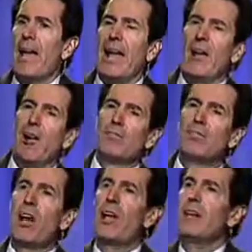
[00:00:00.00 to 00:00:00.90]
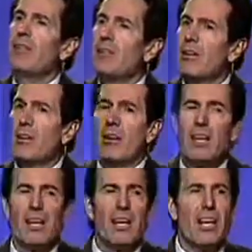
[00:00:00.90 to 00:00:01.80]
and all of a sudden,
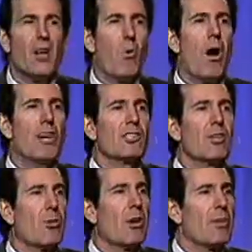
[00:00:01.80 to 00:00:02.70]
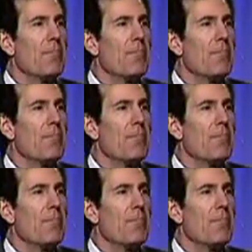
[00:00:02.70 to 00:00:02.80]
in walks the door